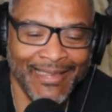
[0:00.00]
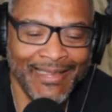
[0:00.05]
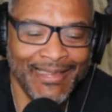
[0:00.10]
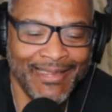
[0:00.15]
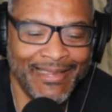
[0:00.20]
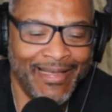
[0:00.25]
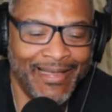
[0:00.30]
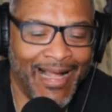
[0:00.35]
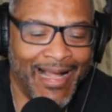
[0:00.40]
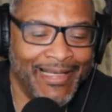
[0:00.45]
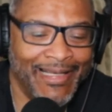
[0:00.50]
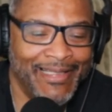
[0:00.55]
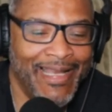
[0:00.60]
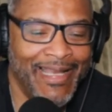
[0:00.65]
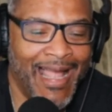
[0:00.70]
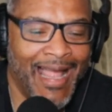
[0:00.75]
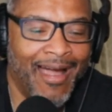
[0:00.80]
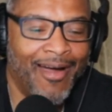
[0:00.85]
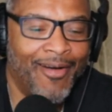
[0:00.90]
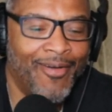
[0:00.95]
Not
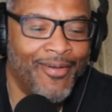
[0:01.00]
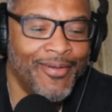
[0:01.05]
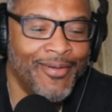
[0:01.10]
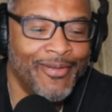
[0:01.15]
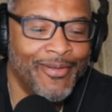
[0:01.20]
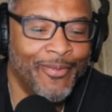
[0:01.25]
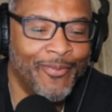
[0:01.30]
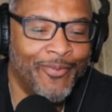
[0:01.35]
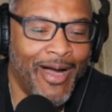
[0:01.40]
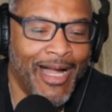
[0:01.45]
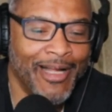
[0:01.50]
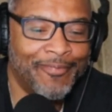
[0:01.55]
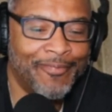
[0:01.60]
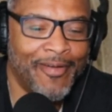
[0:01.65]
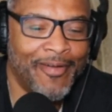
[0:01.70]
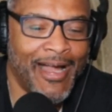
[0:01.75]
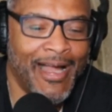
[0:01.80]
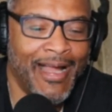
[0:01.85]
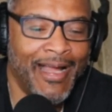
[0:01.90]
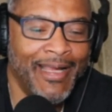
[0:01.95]
now. The
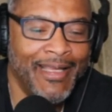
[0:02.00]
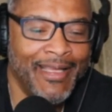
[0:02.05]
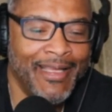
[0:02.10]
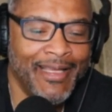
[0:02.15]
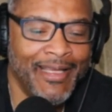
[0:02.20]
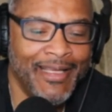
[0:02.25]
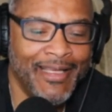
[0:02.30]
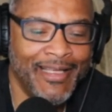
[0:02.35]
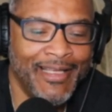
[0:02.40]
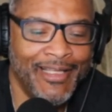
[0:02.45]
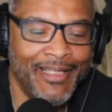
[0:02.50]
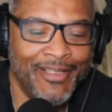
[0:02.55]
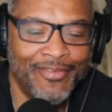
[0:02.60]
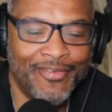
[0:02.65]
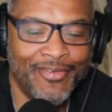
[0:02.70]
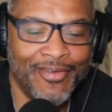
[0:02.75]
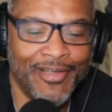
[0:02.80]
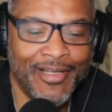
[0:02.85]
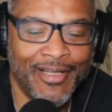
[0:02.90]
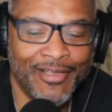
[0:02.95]
Wi-Fi
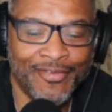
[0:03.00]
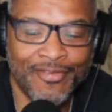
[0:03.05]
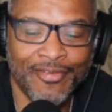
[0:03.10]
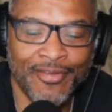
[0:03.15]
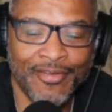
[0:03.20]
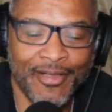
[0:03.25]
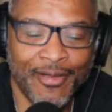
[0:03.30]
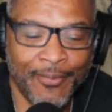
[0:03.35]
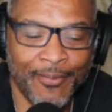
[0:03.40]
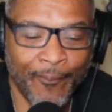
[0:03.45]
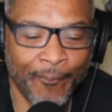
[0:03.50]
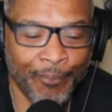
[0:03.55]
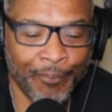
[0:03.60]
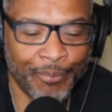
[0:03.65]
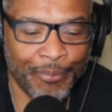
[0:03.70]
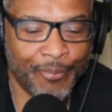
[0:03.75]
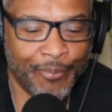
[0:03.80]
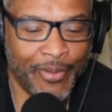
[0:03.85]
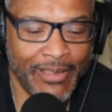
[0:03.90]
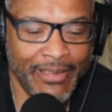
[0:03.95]
is uh slow,
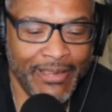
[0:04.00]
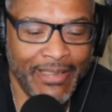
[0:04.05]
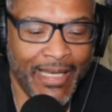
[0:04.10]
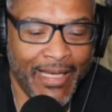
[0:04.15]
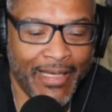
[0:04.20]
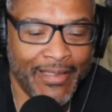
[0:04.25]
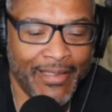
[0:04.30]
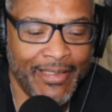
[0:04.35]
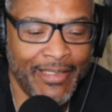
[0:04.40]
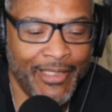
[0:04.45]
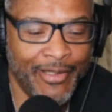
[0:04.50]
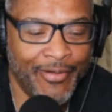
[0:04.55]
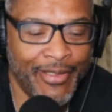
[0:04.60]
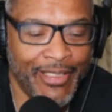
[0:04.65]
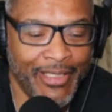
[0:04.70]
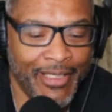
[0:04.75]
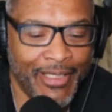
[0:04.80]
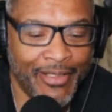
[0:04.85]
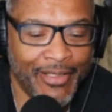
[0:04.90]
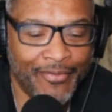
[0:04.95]
but yeah, here
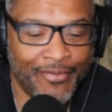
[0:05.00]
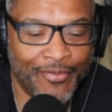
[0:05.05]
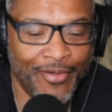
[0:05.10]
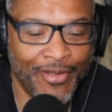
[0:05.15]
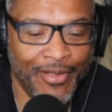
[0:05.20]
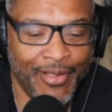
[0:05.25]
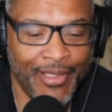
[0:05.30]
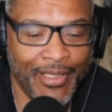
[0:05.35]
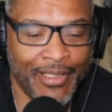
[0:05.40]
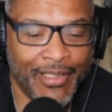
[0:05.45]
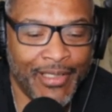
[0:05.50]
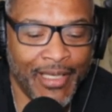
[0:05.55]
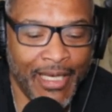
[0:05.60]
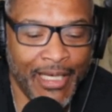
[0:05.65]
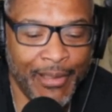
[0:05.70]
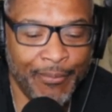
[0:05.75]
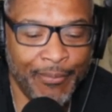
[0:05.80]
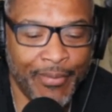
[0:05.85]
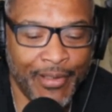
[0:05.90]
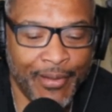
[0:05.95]
it is. It
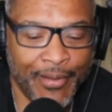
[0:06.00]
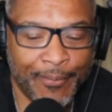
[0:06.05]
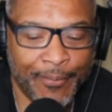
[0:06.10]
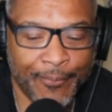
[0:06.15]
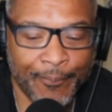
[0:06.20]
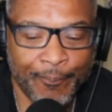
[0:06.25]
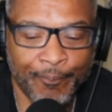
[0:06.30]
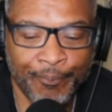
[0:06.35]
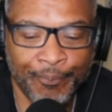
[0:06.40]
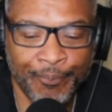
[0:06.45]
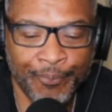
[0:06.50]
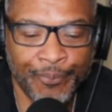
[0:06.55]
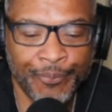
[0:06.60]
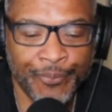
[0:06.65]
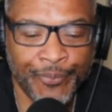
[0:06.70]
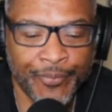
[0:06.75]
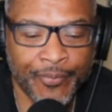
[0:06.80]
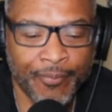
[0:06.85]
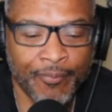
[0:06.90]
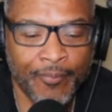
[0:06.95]
came up,
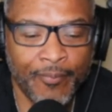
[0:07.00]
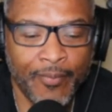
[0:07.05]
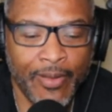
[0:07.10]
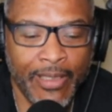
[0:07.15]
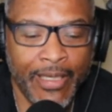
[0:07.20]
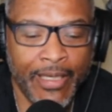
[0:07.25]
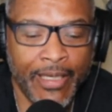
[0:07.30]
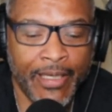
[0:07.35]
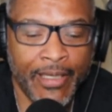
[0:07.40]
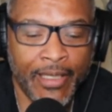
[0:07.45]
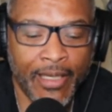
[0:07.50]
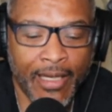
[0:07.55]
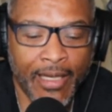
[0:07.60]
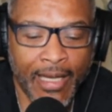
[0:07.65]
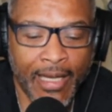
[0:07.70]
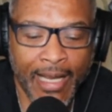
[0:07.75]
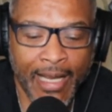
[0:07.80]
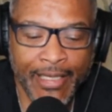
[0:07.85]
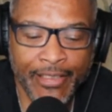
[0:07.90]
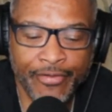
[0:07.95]
and
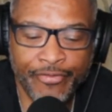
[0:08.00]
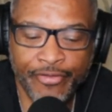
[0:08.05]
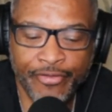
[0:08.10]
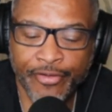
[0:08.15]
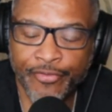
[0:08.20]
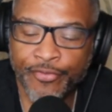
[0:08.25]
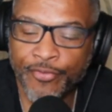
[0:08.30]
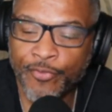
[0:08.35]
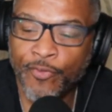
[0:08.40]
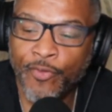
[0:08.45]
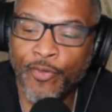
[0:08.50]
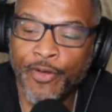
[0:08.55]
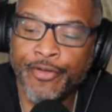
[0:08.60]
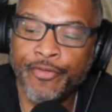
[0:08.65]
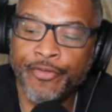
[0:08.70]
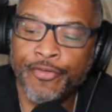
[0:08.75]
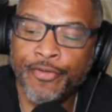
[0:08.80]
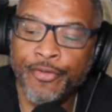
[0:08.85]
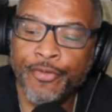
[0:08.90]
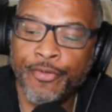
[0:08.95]
I just
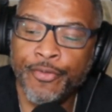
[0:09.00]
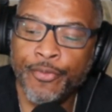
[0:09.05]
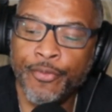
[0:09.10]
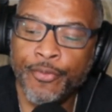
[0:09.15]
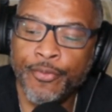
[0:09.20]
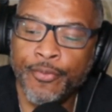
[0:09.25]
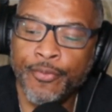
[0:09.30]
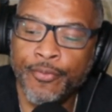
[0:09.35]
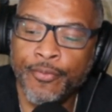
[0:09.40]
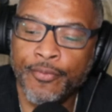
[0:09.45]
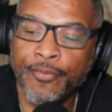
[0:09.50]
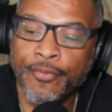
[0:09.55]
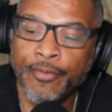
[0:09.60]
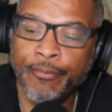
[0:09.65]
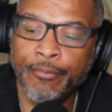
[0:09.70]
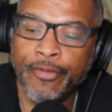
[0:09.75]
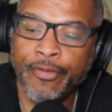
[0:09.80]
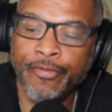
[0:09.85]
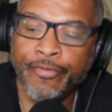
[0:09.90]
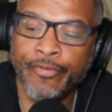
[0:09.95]
want to
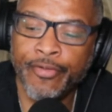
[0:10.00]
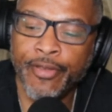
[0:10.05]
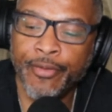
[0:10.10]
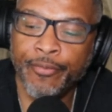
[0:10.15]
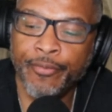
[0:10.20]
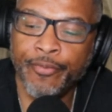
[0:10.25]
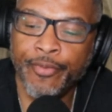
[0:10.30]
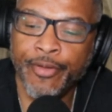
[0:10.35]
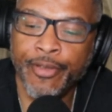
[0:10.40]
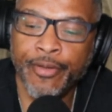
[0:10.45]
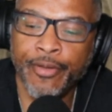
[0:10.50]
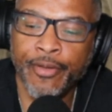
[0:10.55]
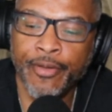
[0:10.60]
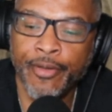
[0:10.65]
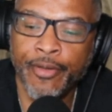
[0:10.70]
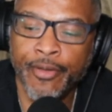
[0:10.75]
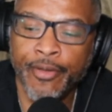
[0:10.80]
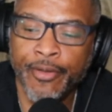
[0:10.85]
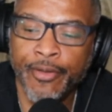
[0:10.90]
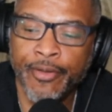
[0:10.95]
let me see what it
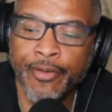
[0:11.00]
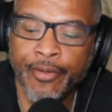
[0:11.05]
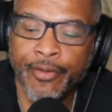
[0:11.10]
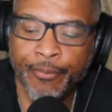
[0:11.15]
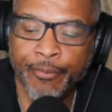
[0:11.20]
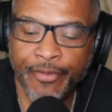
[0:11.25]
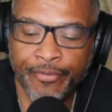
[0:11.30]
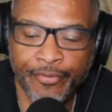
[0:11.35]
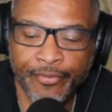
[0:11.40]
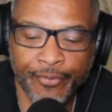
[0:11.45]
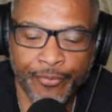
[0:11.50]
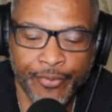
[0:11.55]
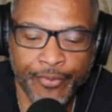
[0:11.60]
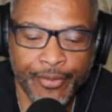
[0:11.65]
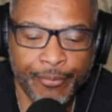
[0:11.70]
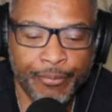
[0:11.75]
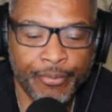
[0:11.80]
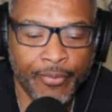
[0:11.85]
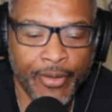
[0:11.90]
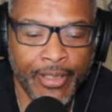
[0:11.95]
let me see
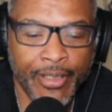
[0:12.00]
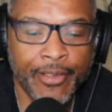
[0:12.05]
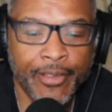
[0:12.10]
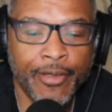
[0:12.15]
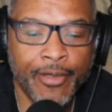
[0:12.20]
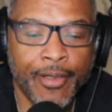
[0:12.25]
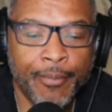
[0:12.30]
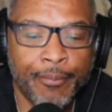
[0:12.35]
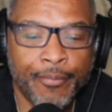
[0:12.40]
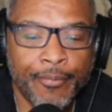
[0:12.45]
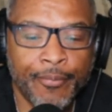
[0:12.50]
would it bring up